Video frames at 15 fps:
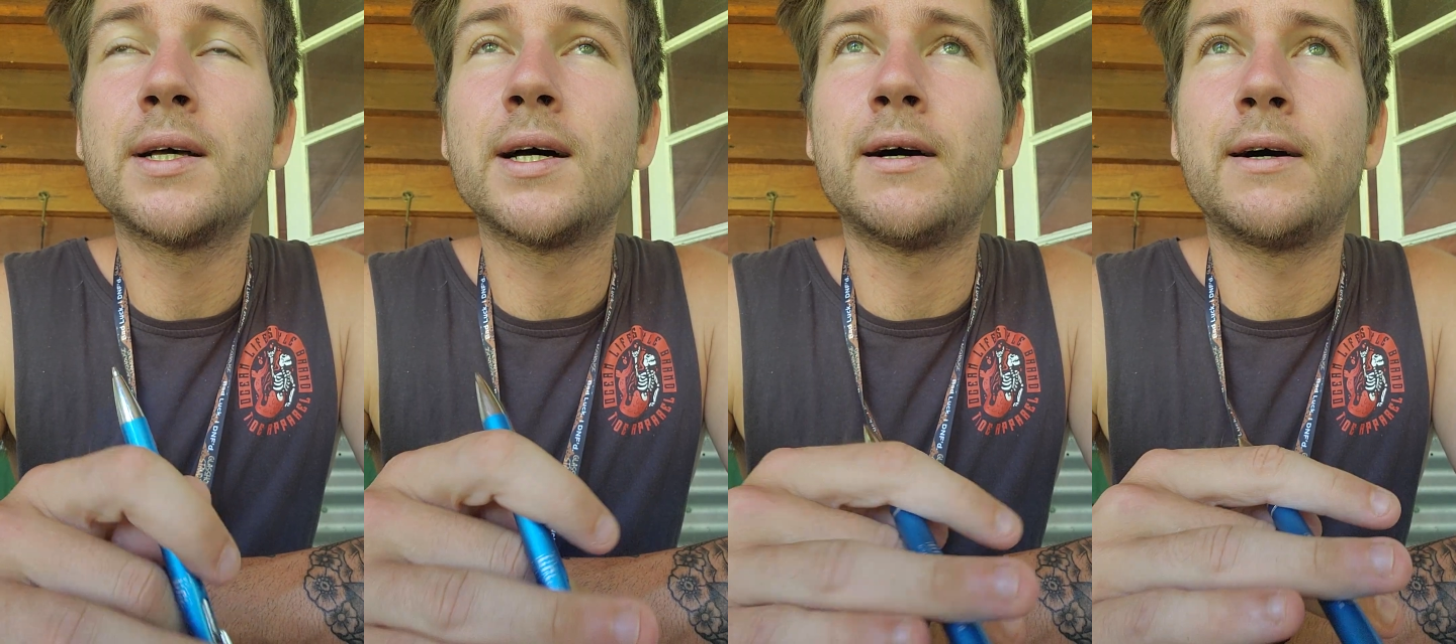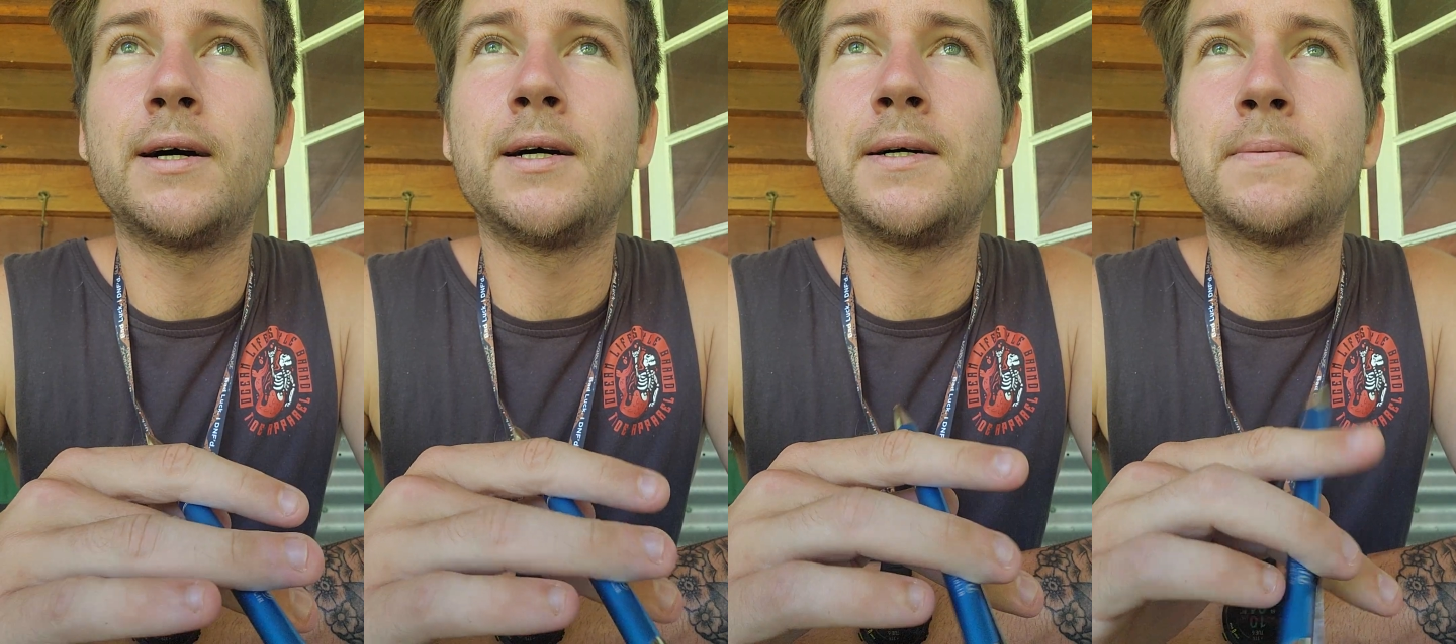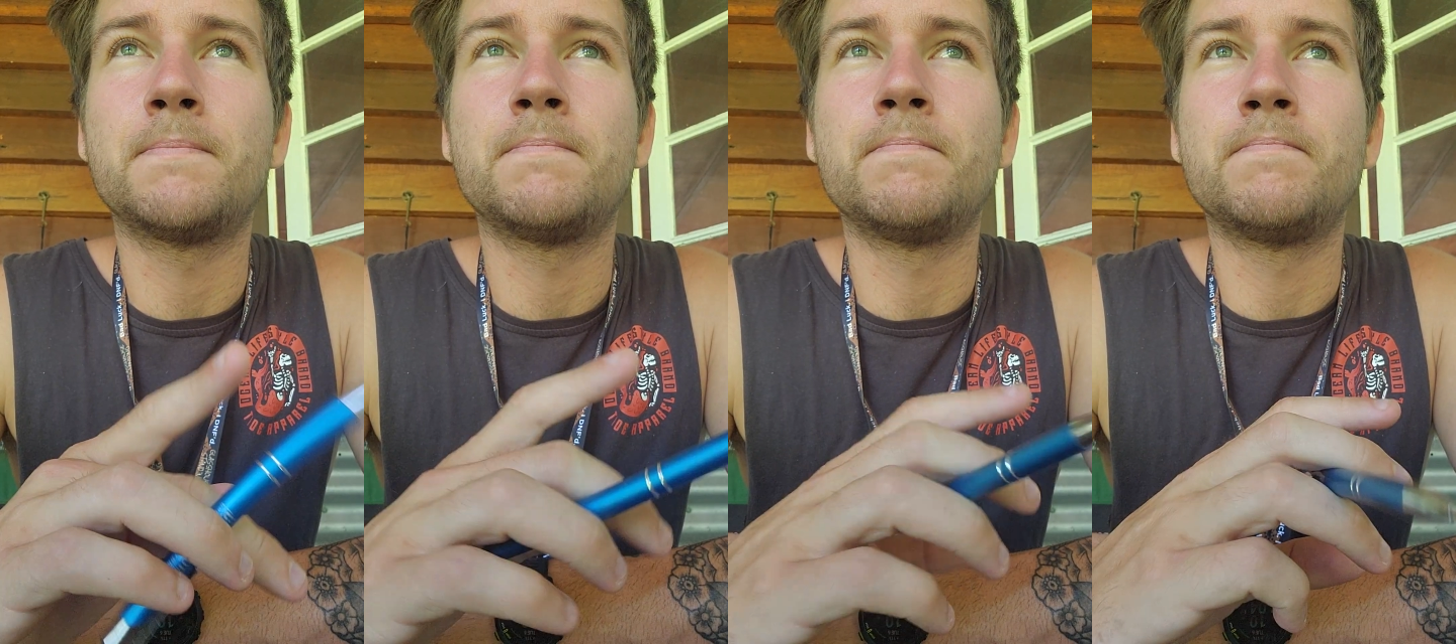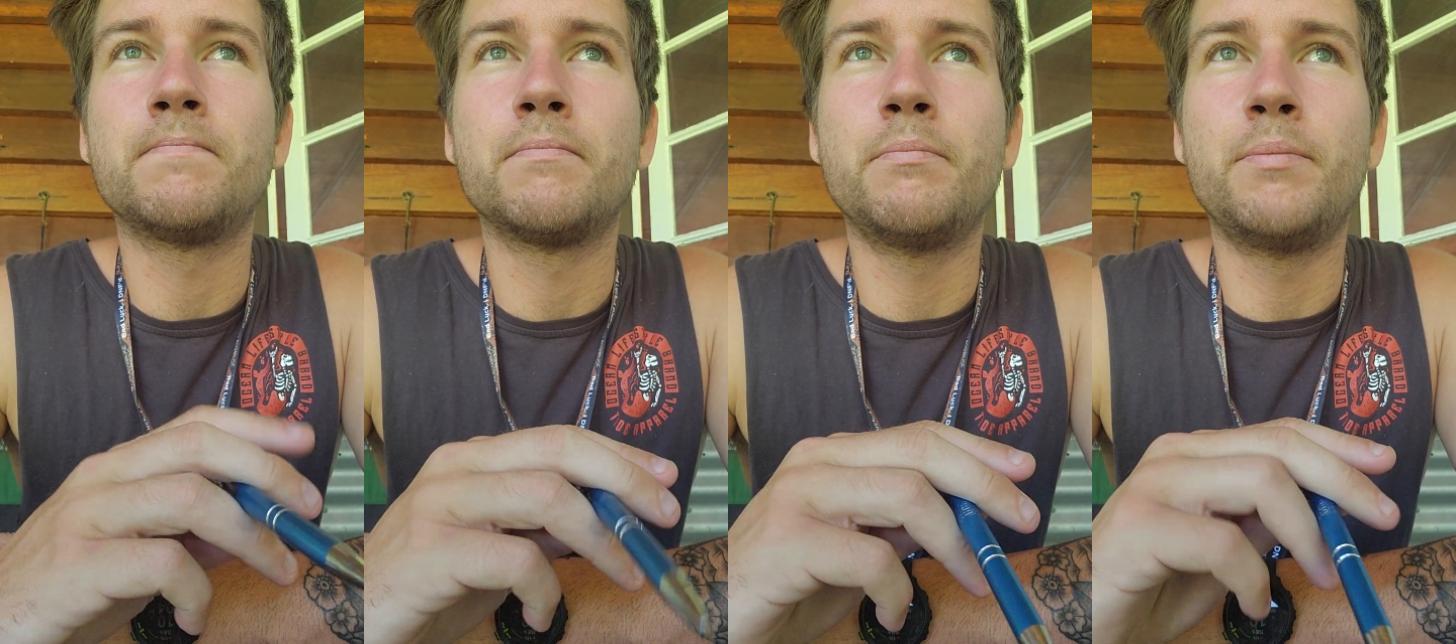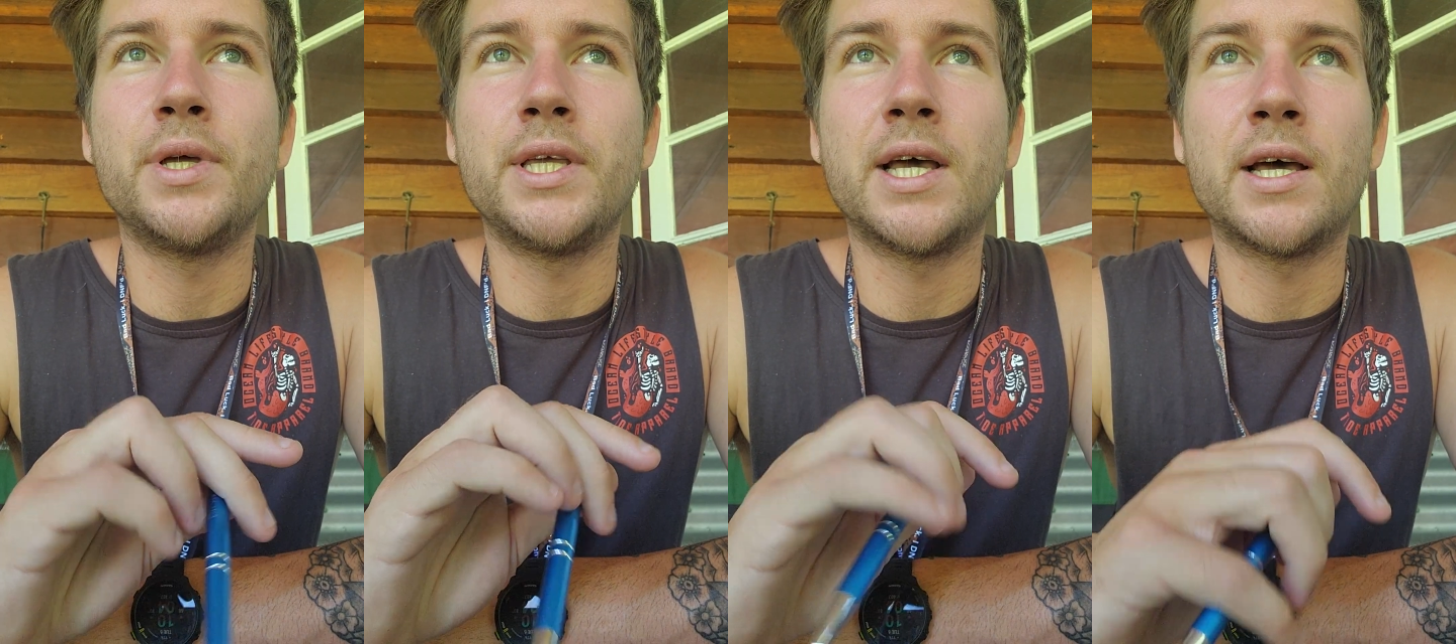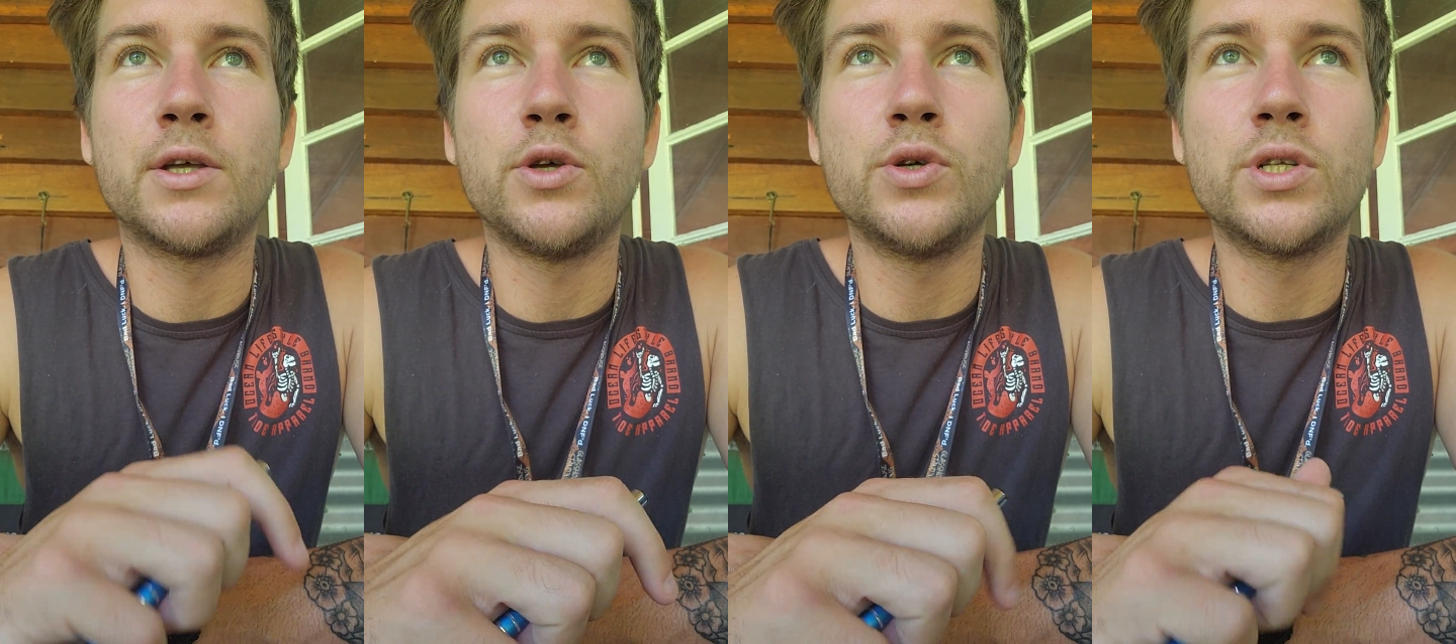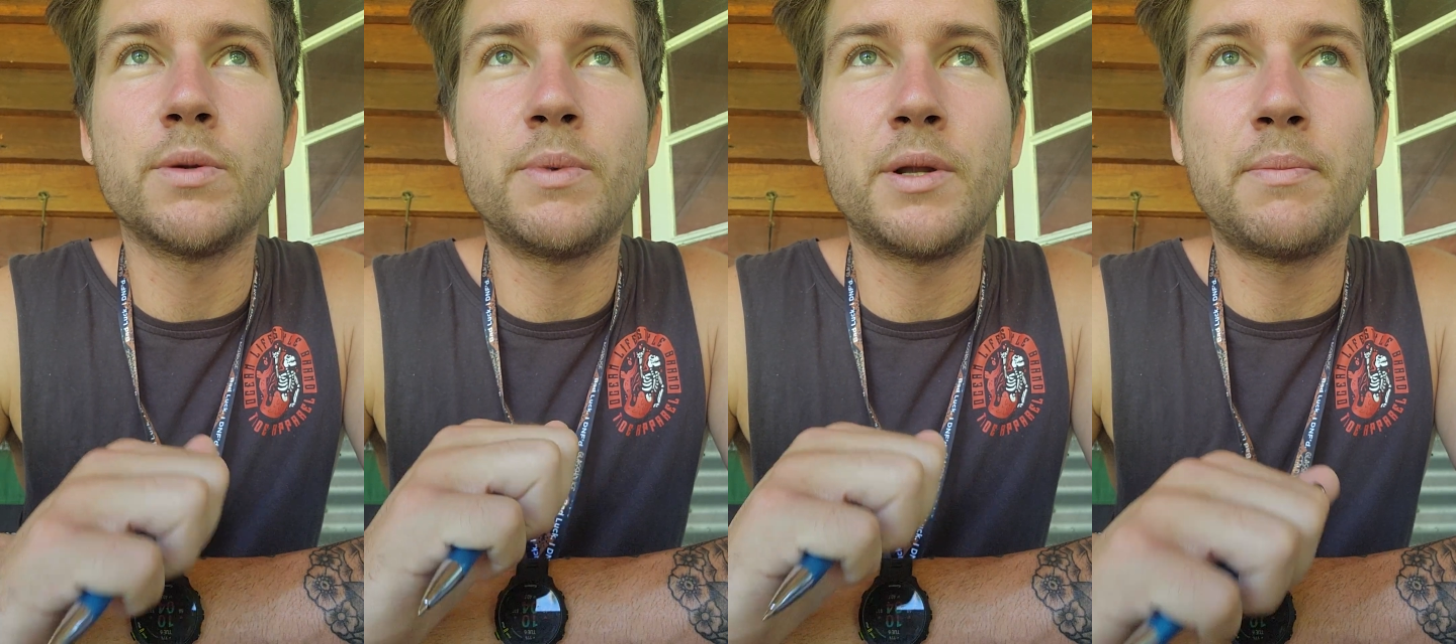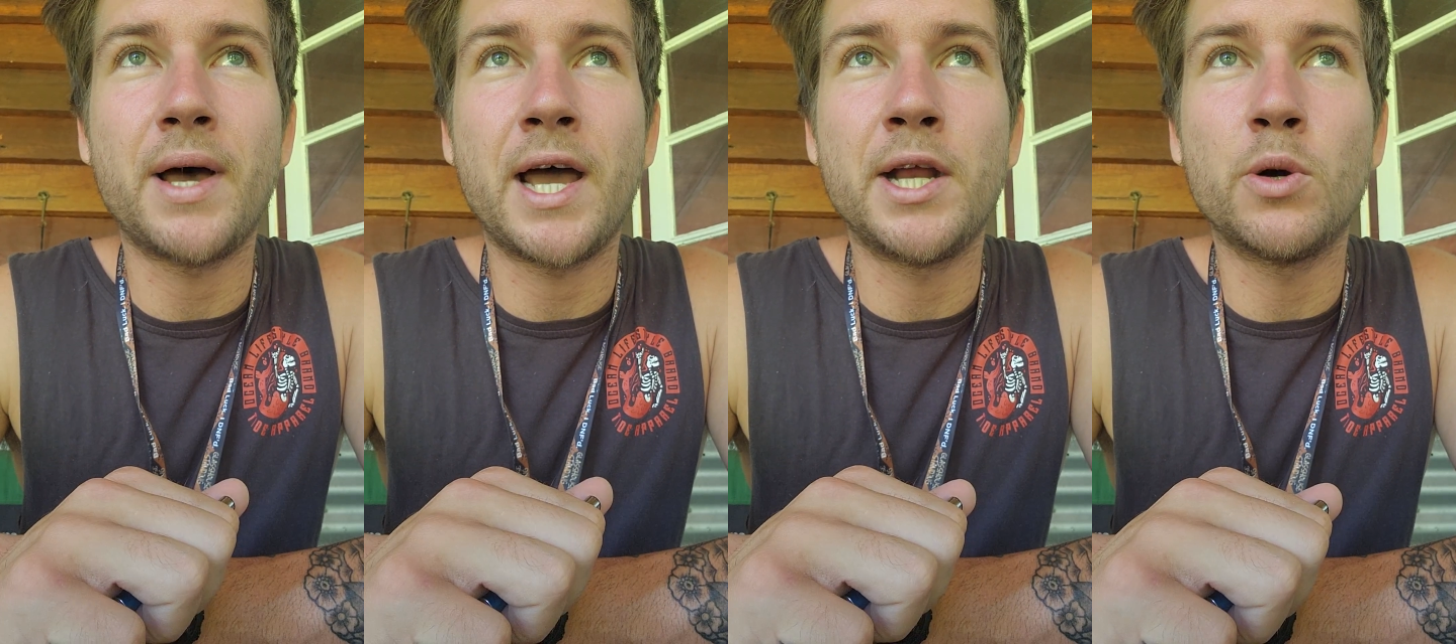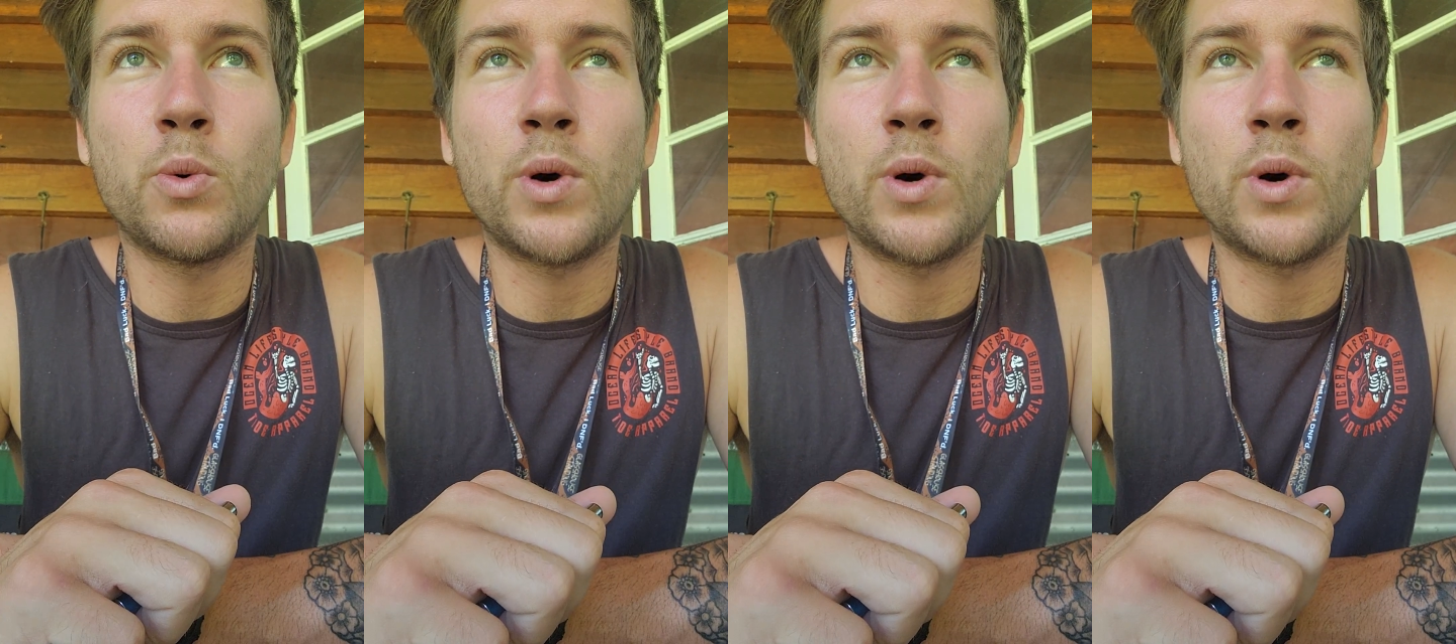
But yeah, used a bit of Pain